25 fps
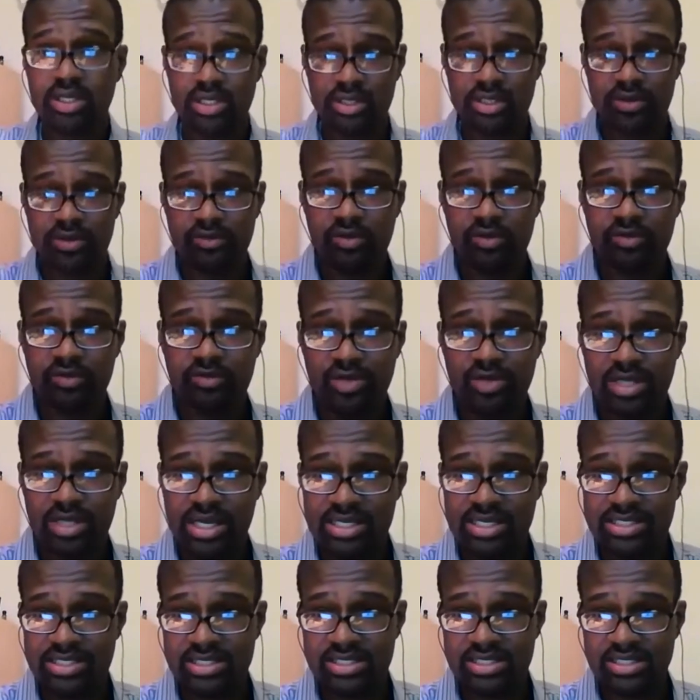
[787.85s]
If you
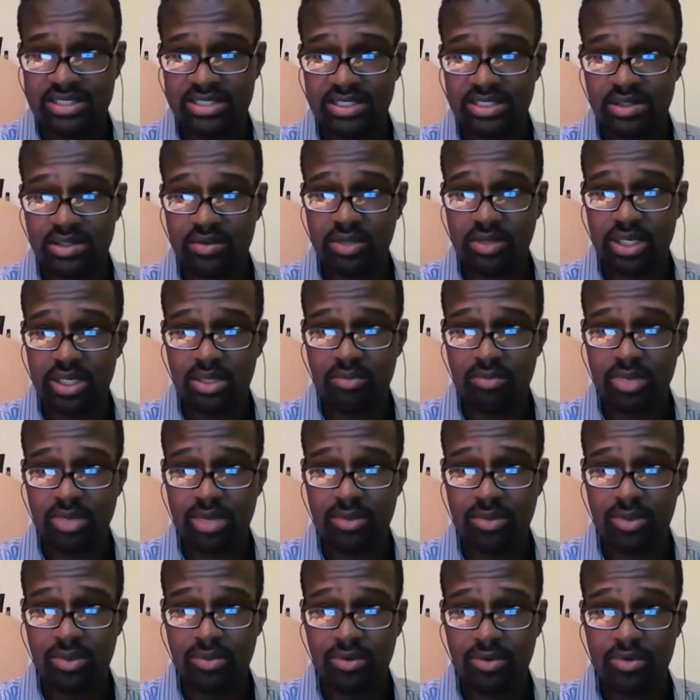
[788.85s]
guys can still pop
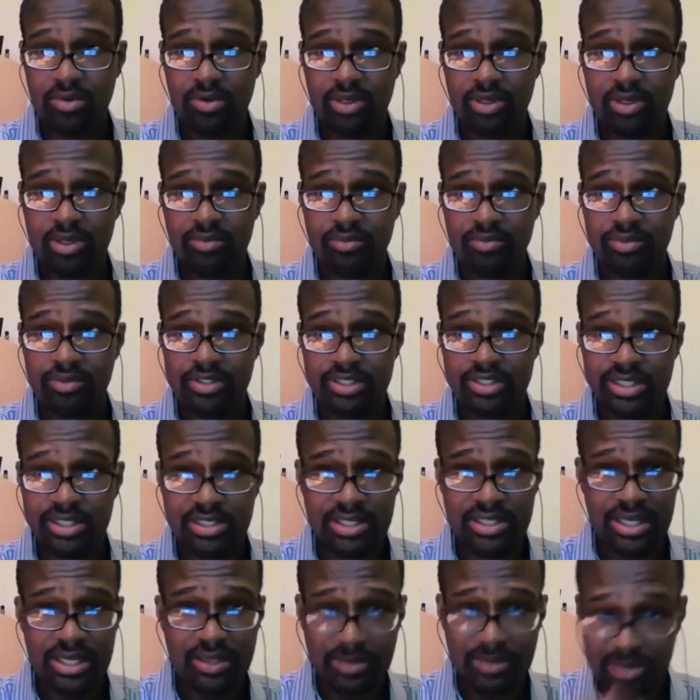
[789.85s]
up on there, I appreciate
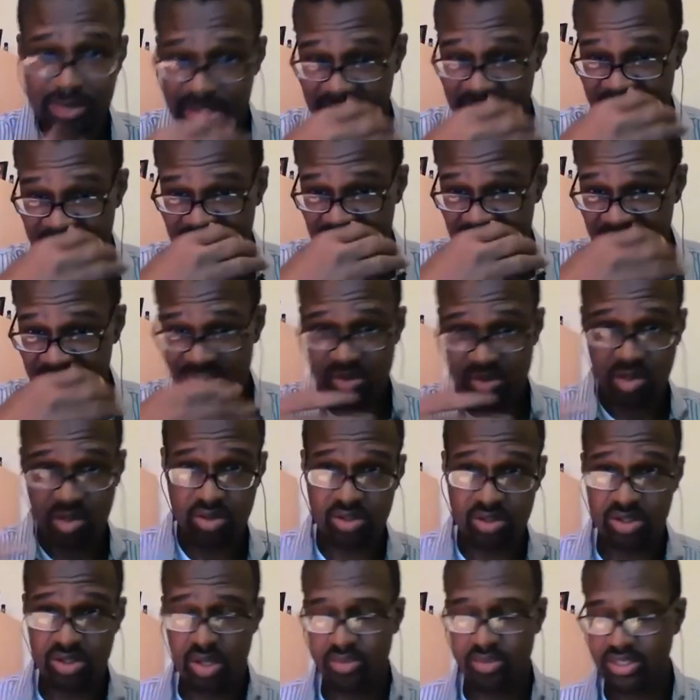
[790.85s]
that. So I'm
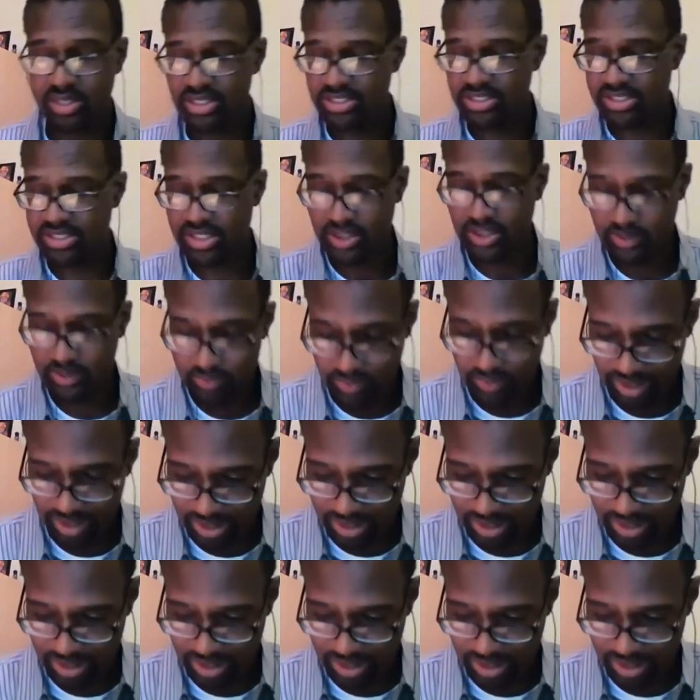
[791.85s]
gonna continue